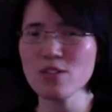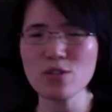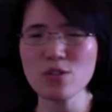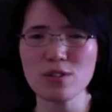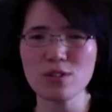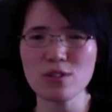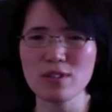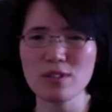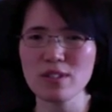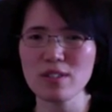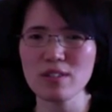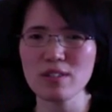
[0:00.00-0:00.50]

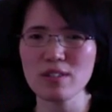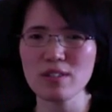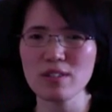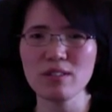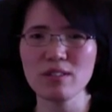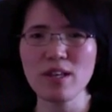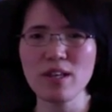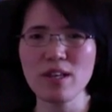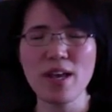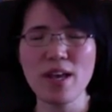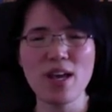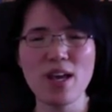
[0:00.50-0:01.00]
Teachers
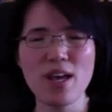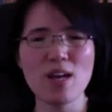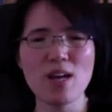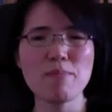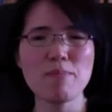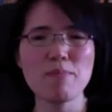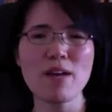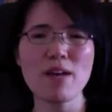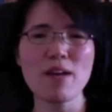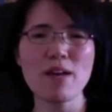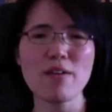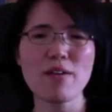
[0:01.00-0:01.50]
can
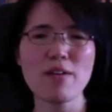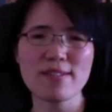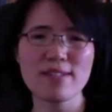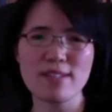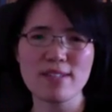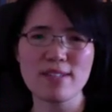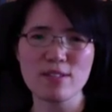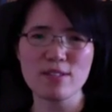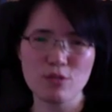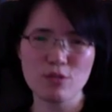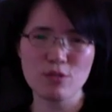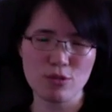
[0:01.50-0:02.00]
have better
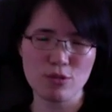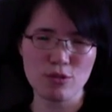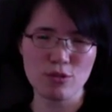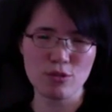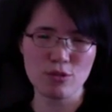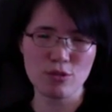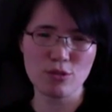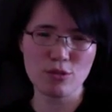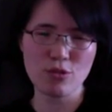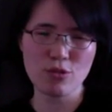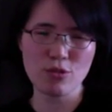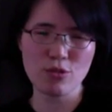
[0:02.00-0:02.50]
access
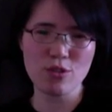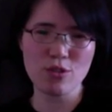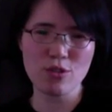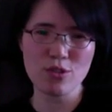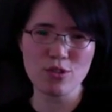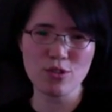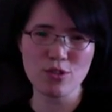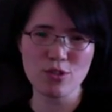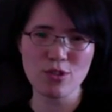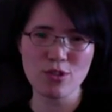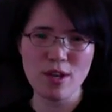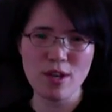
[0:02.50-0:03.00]
to
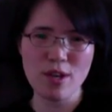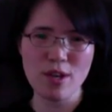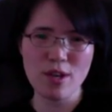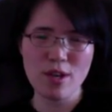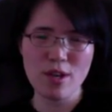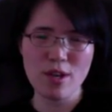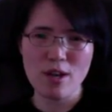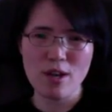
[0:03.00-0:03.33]
students'